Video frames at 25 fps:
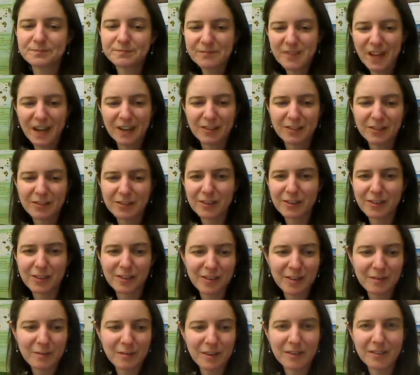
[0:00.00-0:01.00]
I just realized
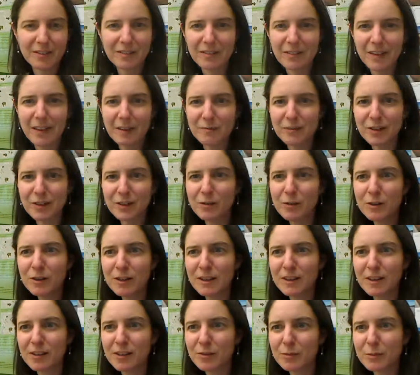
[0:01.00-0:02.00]
I'm
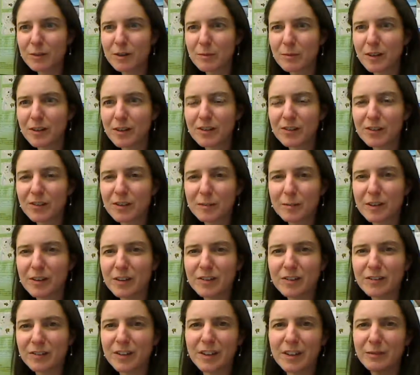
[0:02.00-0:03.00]
recording this, but I'm not sharing my
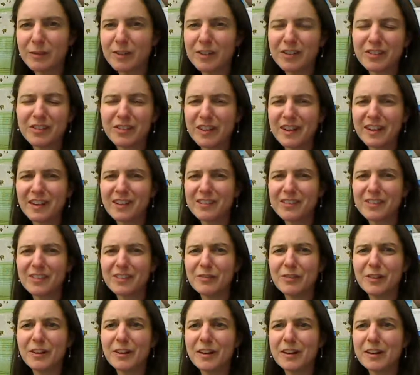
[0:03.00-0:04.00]
screen, which I guess is
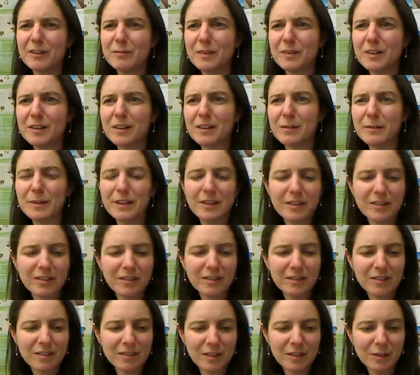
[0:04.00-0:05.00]
fine, but let me
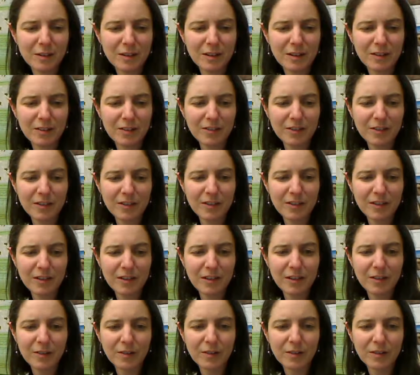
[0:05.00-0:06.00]
go ahead and share it
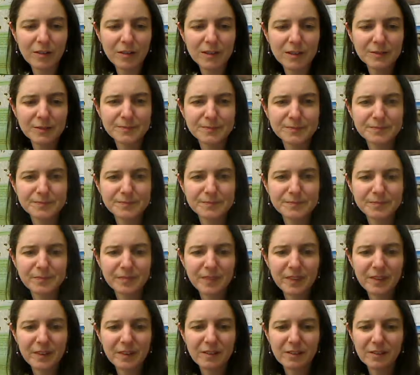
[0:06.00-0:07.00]
now.
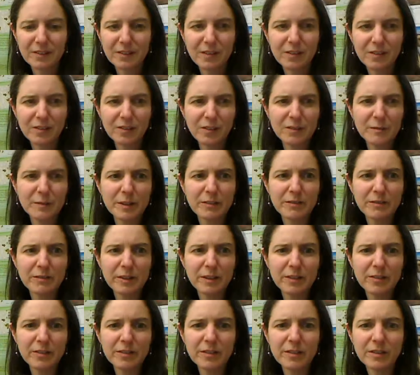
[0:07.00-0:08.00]
No one should look at my
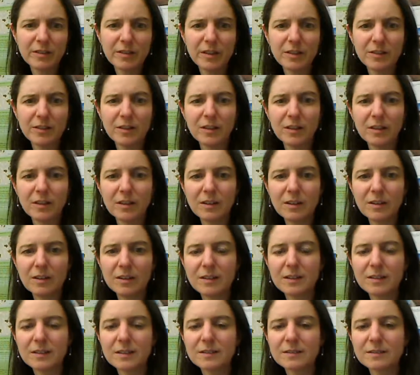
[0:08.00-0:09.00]
face that long.
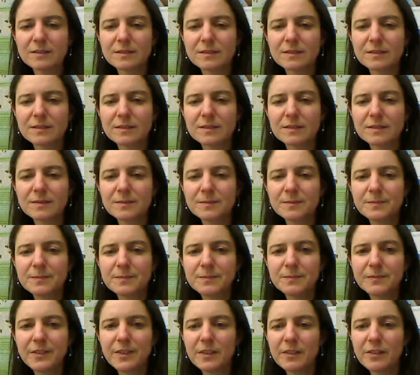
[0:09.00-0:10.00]

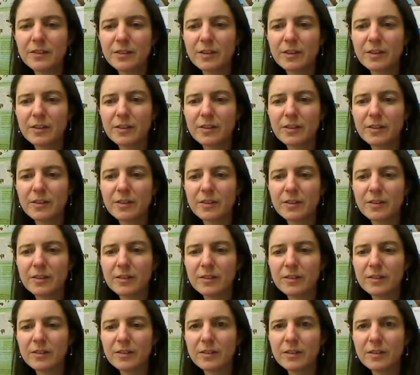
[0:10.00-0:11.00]
Share
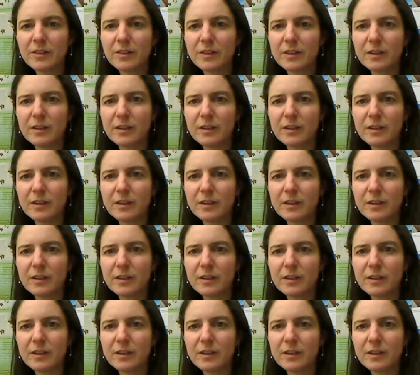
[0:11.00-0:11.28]
screen.